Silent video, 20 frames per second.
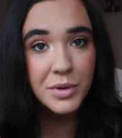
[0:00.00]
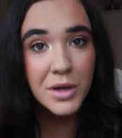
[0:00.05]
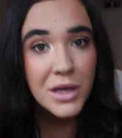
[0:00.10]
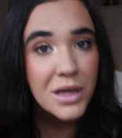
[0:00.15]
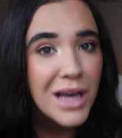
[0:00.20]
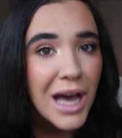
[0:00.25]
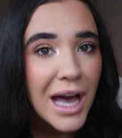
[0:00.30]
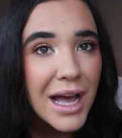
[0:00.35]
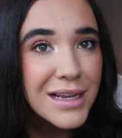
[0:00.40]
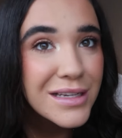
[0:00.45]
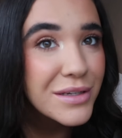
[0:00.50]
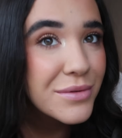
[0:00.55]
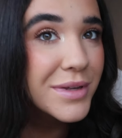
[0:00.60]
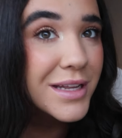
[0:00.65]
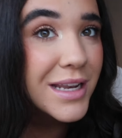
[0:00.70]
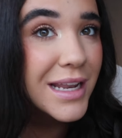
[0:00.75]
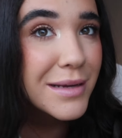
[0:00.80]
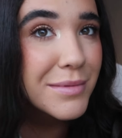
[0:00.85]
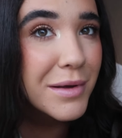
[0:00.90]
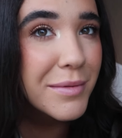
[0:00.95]
I actually really
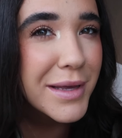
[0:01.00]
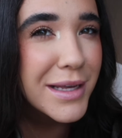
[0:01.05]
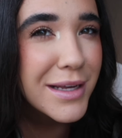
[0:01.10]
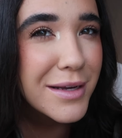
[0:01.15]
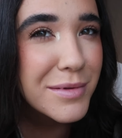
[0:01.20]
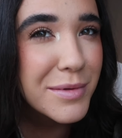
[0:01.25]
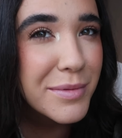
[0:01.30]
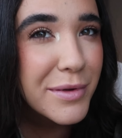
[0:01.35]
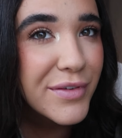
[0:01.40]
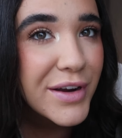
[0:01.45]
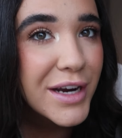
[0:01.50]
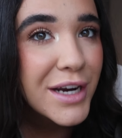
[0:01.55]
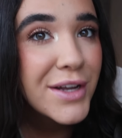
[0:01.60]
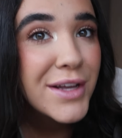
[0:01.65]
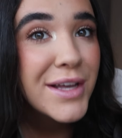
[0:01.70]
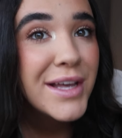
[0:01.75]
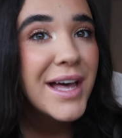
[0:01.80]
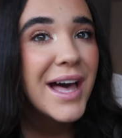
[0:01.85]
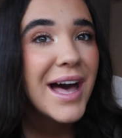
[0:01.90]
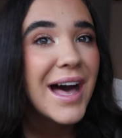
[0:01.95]
like my makeup, to be fair,
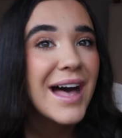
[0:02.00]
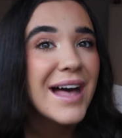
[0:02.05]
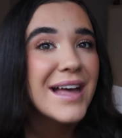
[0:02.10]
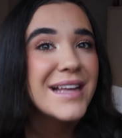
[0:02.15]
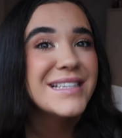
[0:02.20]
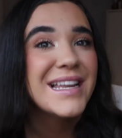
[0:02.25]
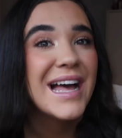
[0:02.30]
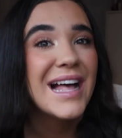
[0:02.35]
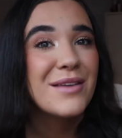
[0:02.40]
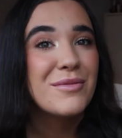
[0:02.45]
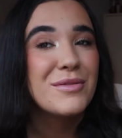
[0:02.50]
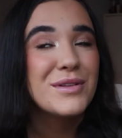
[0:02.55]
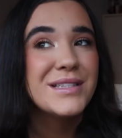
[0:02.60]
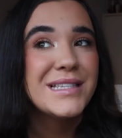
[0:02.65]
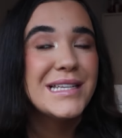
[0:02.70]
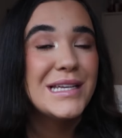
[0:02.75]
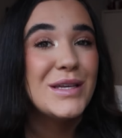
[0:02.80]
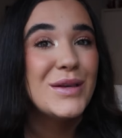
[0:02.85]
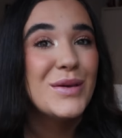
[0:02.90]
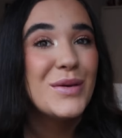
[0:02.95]
and I will
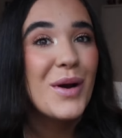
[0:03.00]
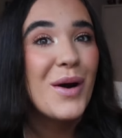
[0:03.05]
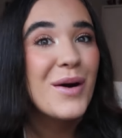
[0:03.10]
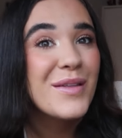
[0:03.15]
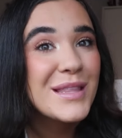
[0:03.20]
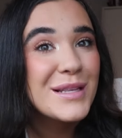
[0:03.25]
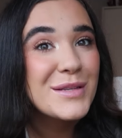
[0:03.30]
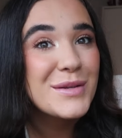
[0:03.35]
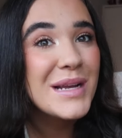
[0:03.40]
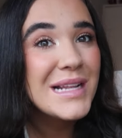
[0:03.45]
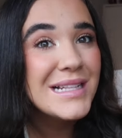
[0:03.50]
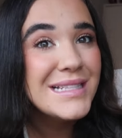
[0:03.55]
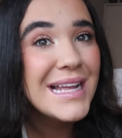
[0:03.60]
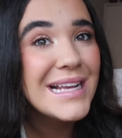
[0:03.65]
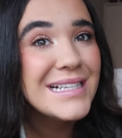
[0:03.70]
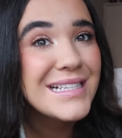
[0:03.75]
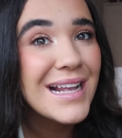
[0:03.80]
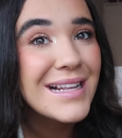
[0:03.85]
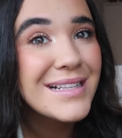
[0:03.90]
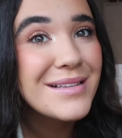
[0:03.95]
see you on the train
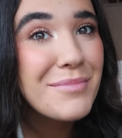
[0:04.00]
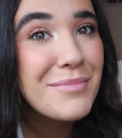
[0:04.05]
station.